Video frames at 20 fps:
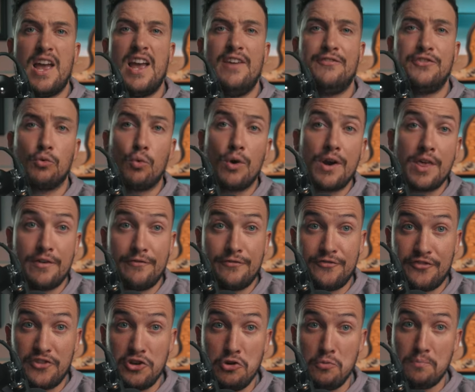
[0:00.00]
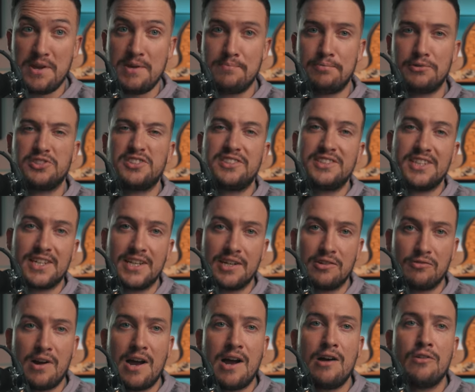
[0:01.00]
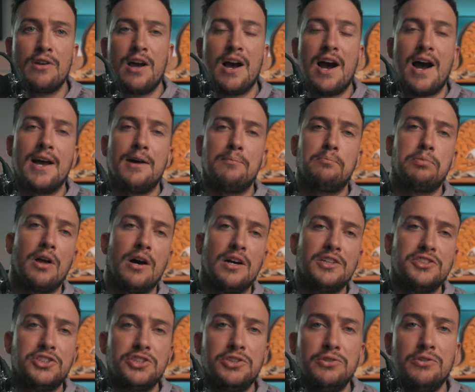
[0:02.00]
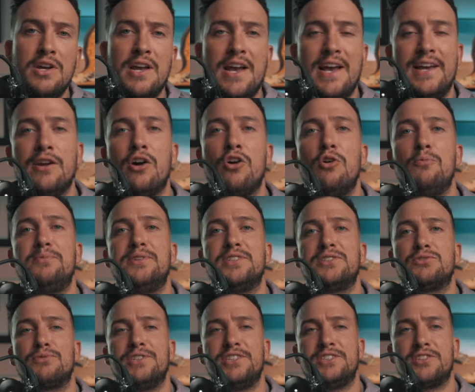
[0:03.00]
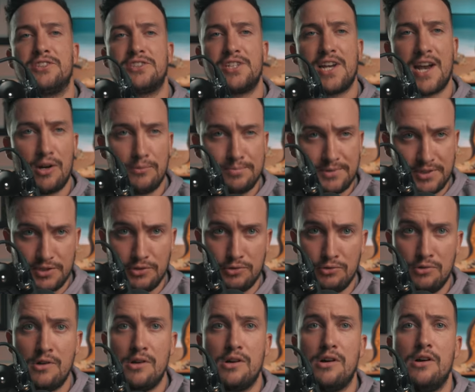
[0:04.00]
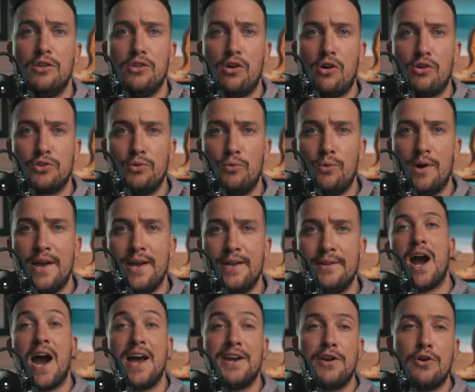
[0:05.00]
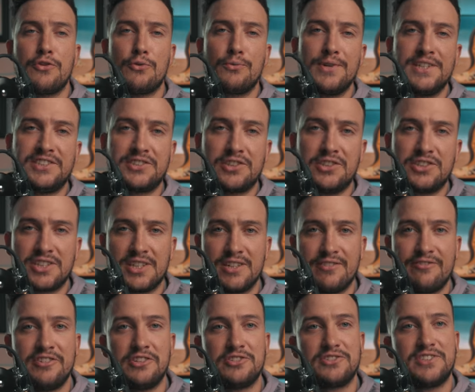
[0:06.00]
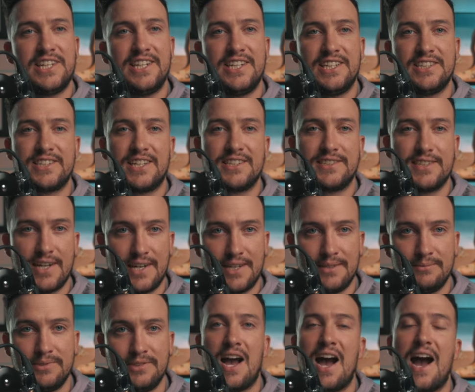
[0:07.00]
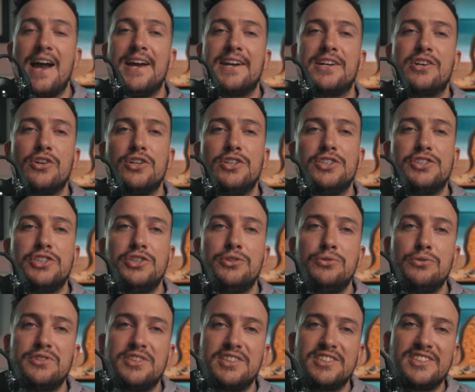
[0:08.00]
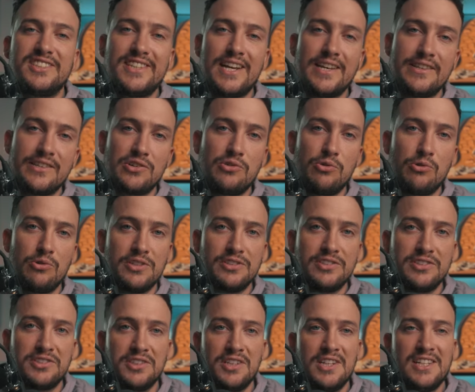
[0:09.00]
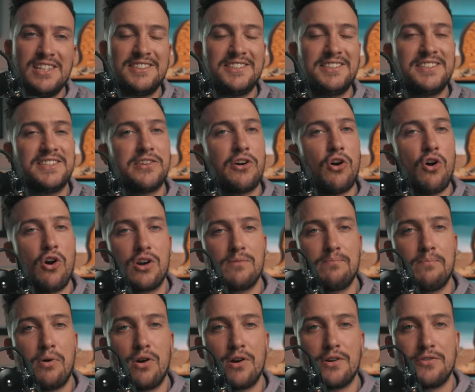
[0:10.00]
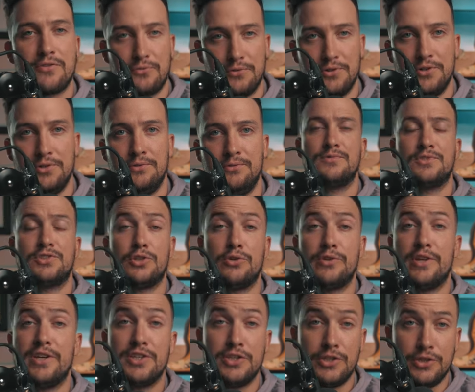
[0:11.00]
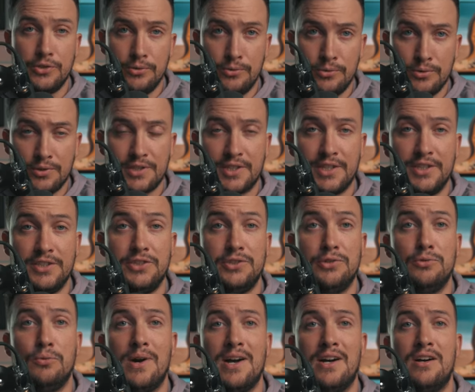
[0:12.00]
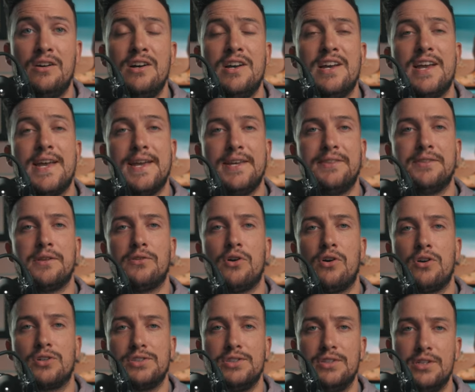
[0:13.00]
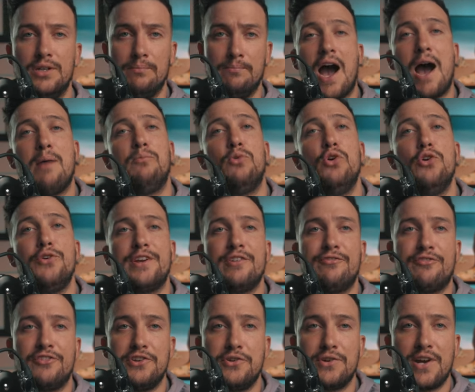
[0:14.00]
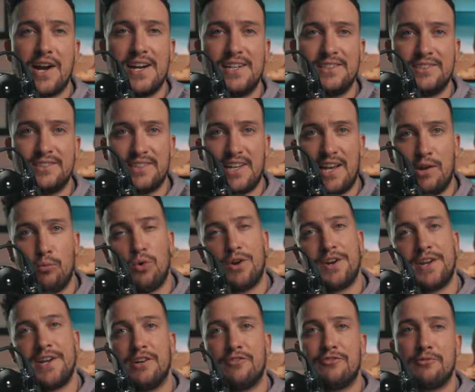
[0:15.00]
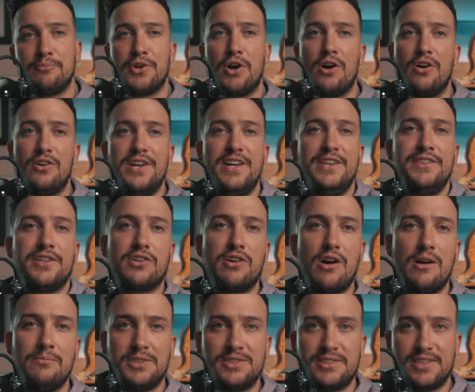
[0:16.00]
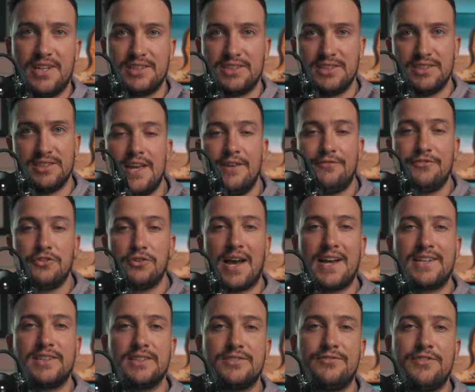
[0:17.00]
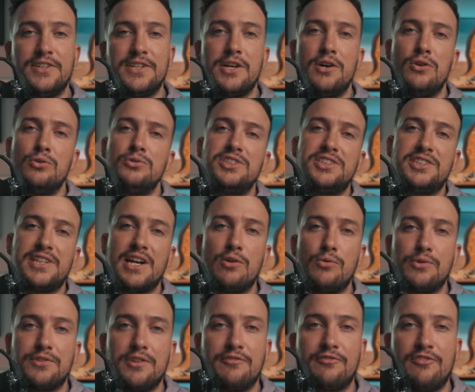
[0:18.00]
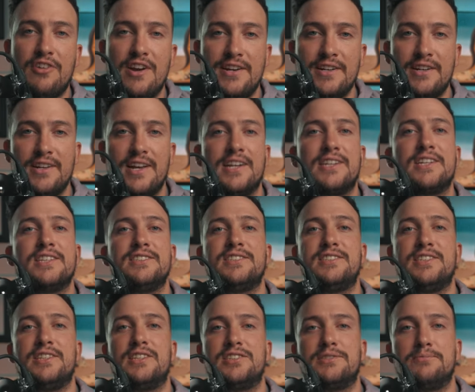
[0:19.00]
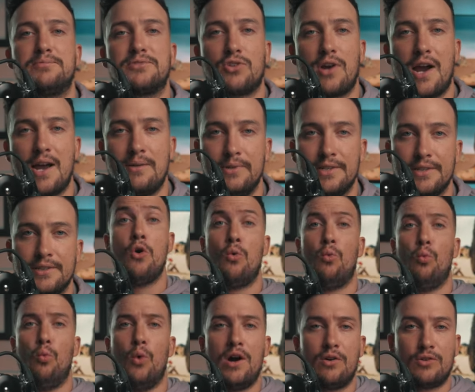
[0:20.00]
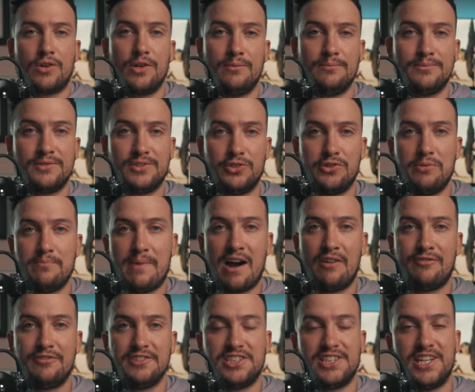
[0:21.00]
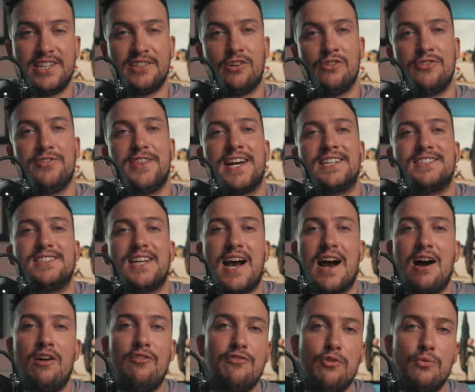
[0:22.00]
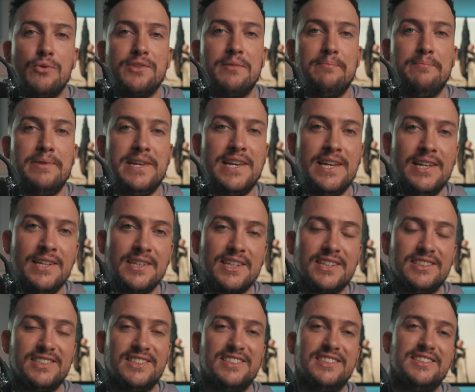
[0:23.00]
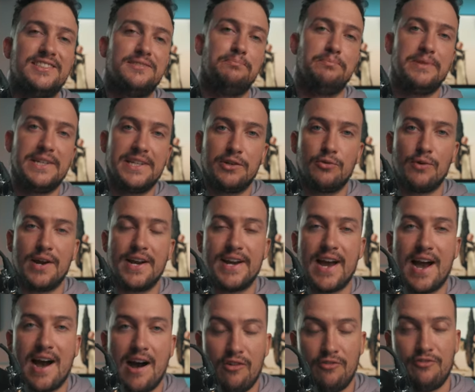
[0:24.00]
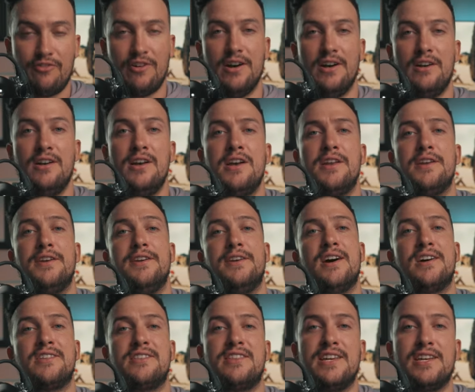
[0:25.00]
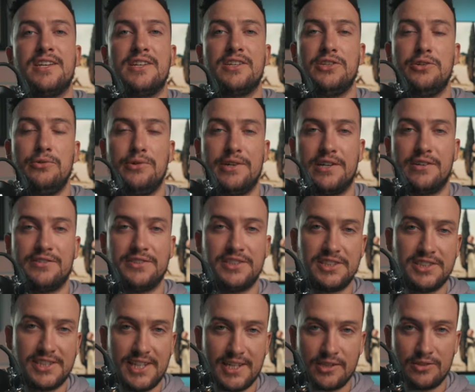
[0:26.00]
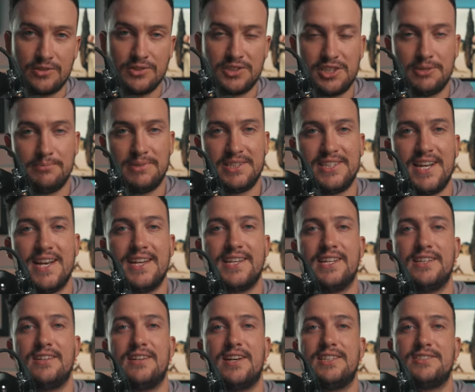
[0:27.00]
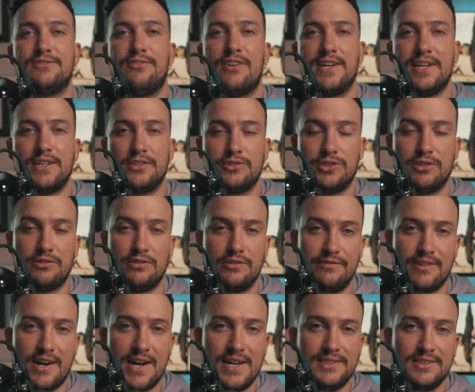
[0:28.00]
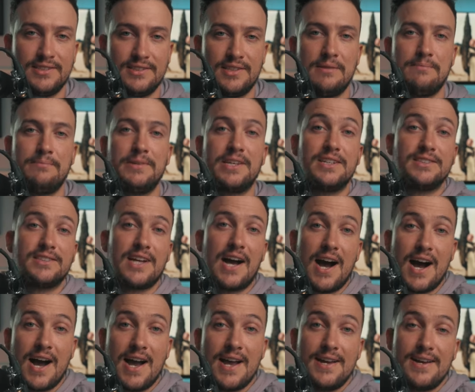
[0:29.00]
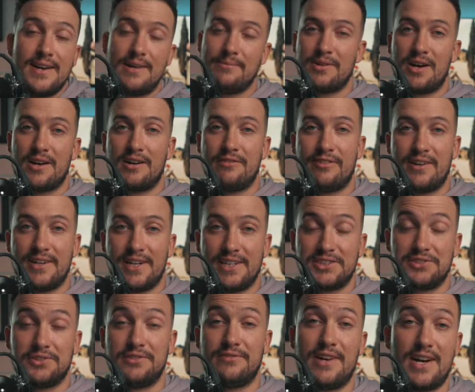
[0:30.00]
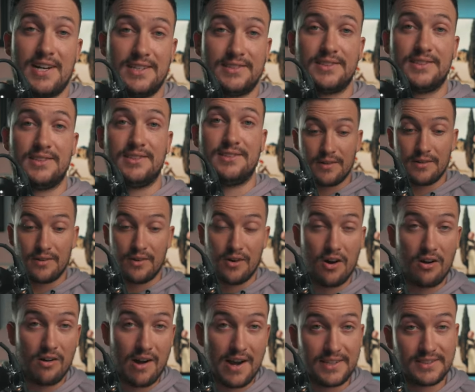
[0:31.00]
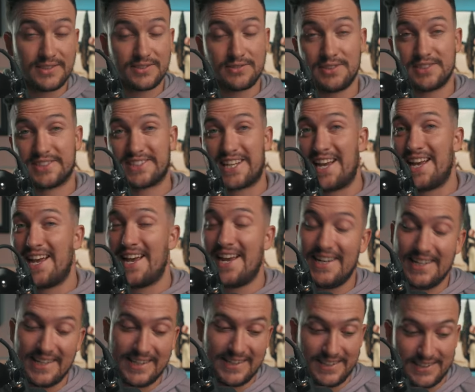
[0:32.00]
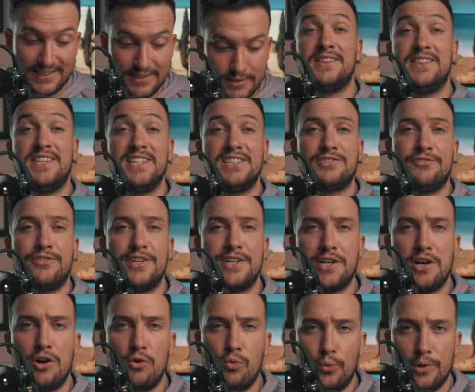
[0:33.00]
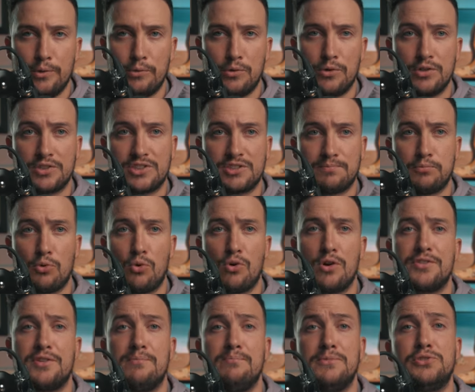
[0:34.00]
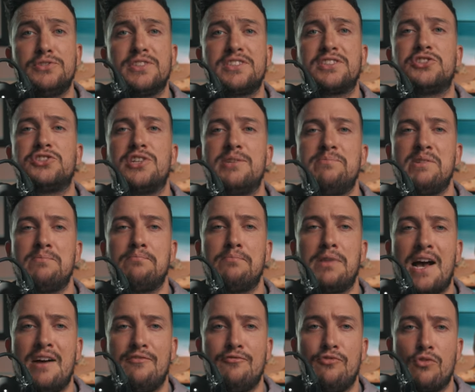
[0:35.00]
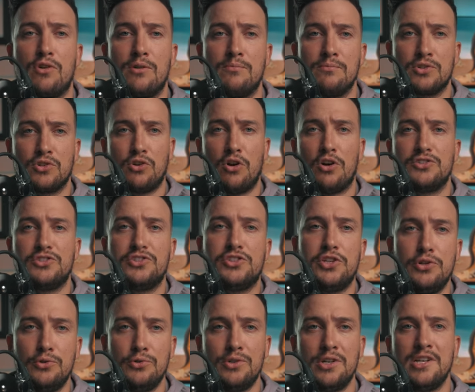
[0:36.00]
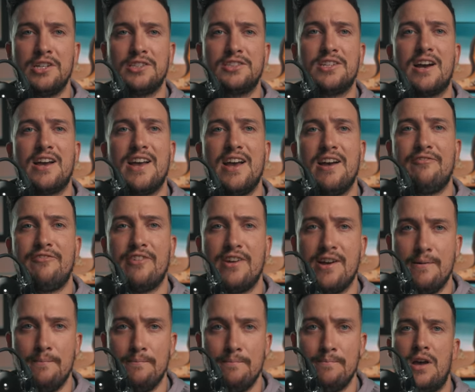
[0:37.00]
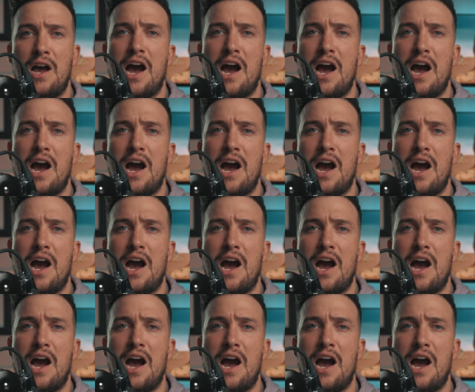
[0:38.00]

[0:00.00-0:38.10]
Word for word: If you're one of the few people sticking around, I applaud you and hope this research helps you along the way. I know the research can feel tedious at times. I encourage you to stay the course, see the hard part through so that you can do well in the long term. I'm rooting for you guys and want to hear from y'all in the comment section. If you like this video, share it with a friend and consider subscribing. Welcome to the Balpha channel. That's Alpha with a B because this is B grade Alpha. Nothing you hear on this channel should be taken as financial advice because I am not a financial advisor. Alright, so let's get into this. This video, we will explore the music streaming platform called Tune.fm.